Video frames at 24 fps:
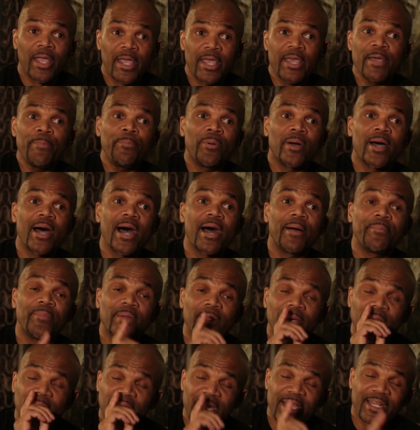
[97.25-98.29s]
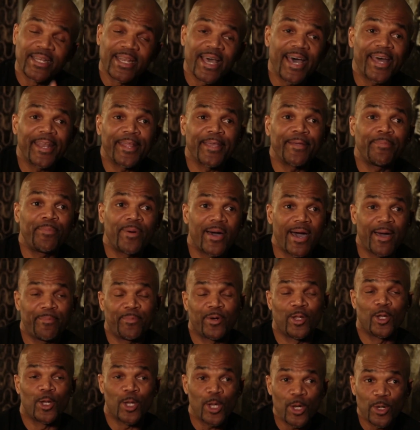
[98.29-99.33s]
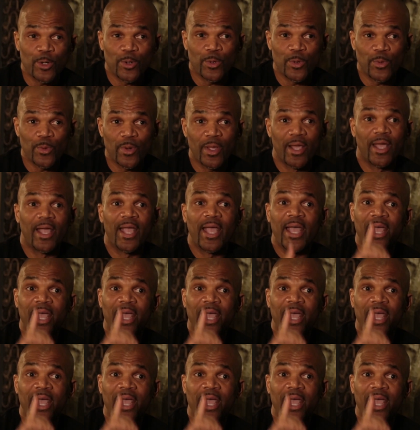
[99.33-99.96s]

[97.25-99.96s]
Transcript: hip hop, and not hip hop alone,